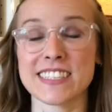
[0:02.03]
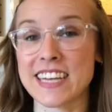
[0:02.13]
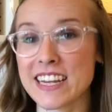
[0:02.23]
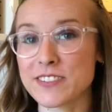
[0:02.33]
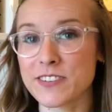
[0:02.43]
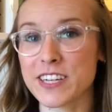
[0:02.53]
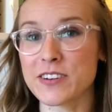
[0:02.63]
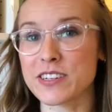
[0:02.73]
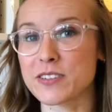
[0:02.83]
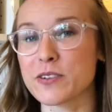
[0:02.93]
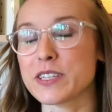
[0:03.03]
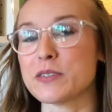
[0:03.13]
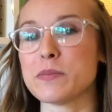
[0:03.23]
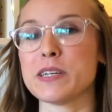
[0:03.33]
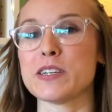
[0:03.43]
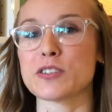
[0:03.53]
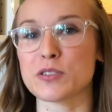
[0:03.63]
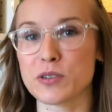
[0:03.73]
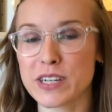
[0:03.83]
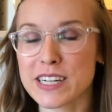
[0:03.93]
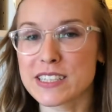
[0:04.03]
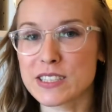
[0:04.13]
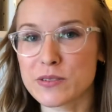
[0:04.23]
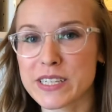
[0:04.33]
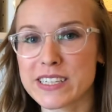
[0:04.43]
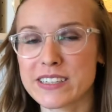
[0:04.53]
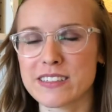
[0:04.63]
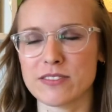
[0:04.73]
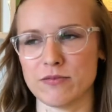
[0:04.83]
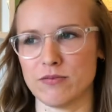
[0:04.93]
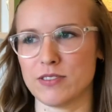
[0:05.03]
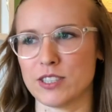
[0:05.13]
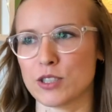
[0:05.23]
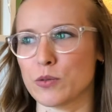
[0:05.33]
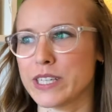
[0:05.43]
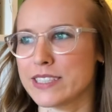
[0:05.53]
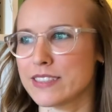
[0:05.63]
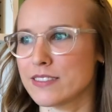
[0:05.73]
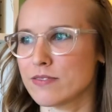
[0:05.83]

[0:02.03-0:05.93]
Today's video is going to be short and squeet. Squeet.